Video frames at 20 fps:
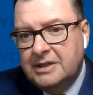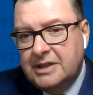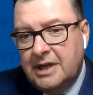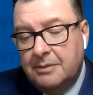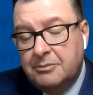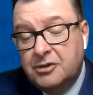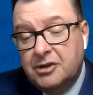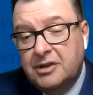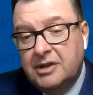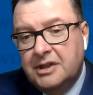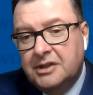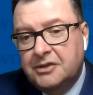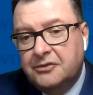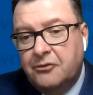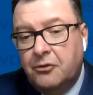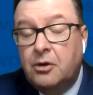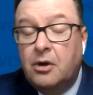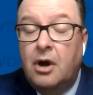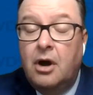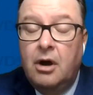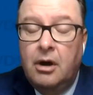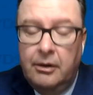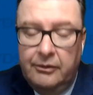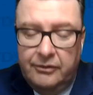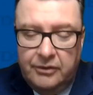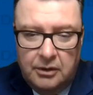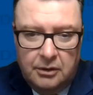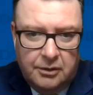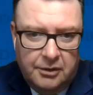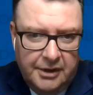an exemption is for
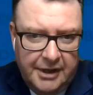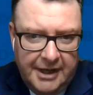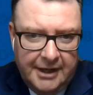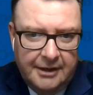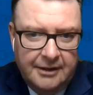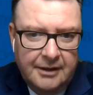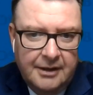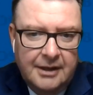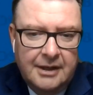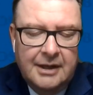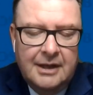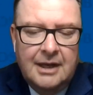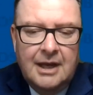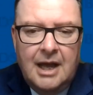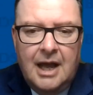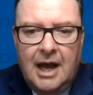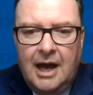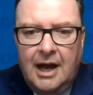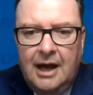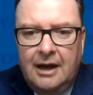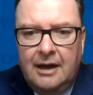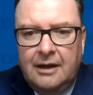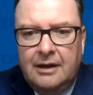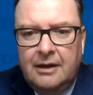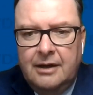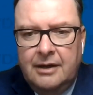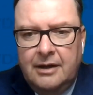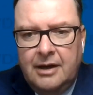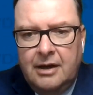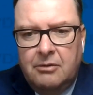all of the learning
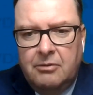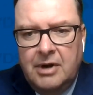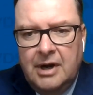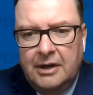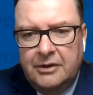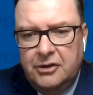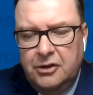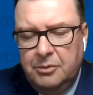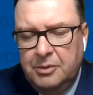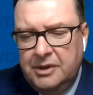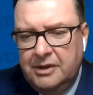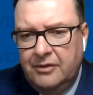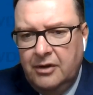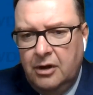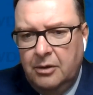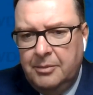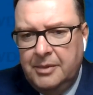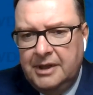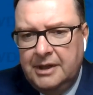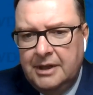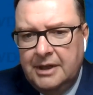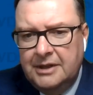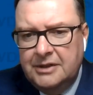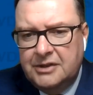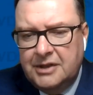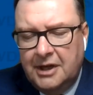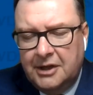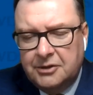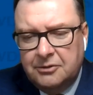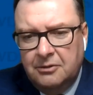uh, around human development
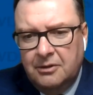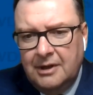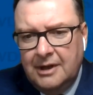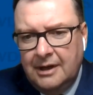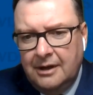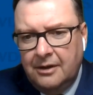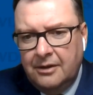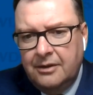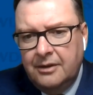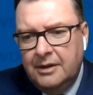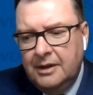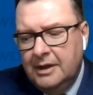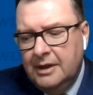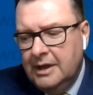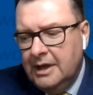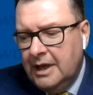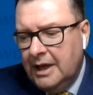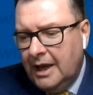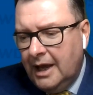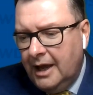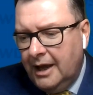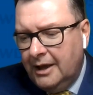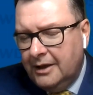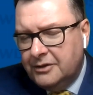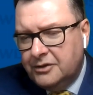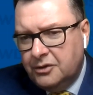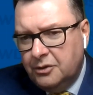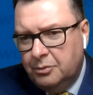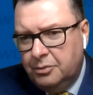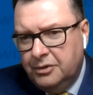and sexual health.
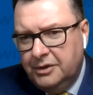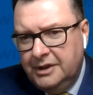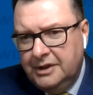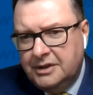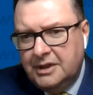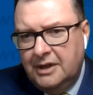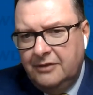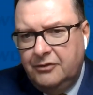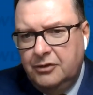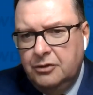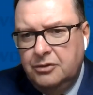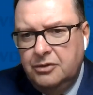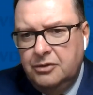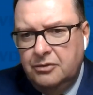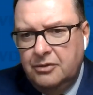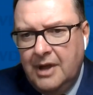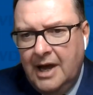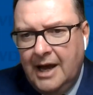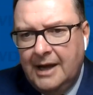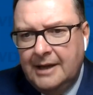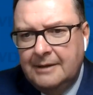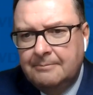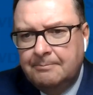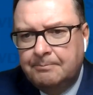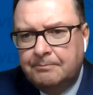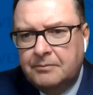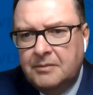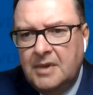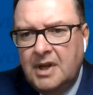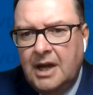Uh, so please, if you do that,
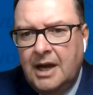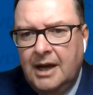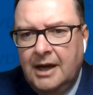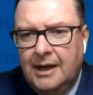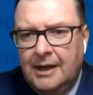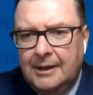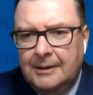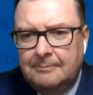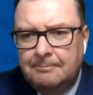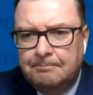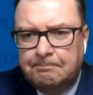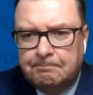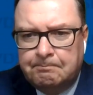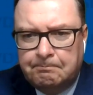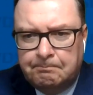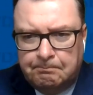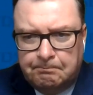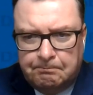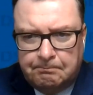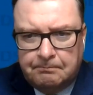um,